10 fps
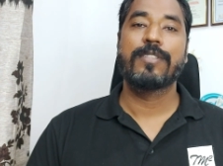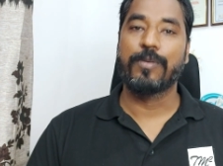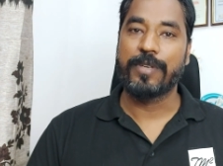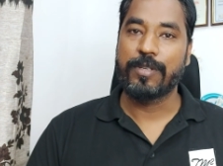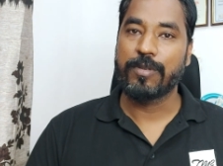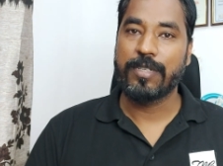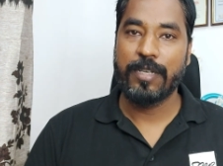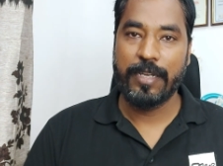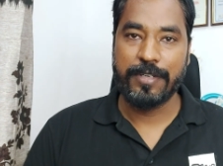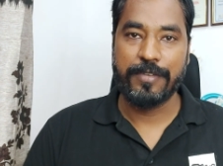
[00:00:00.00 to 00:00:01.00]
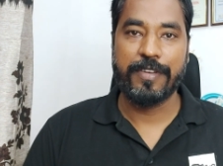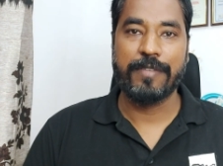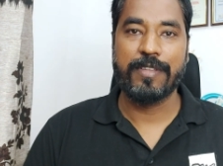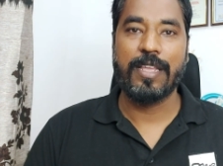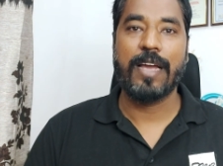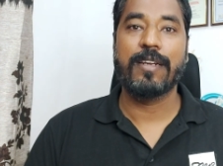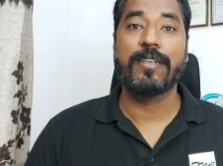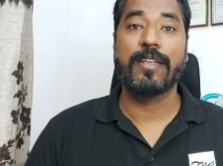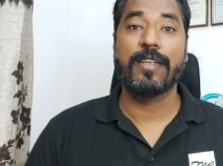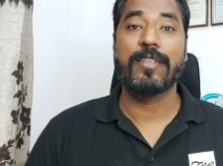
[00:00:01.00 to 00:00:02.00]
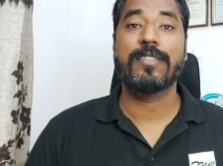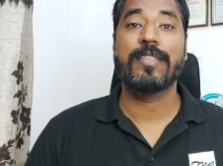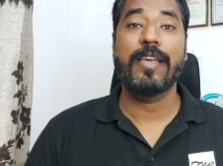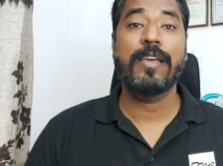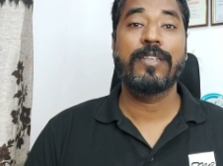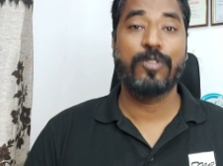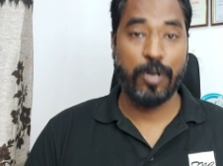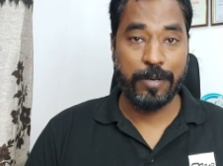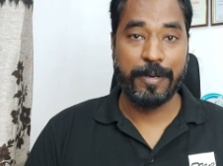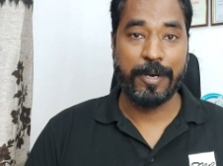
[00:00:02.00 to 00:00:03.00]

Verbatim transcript: So we don't interfere with that until unless they talk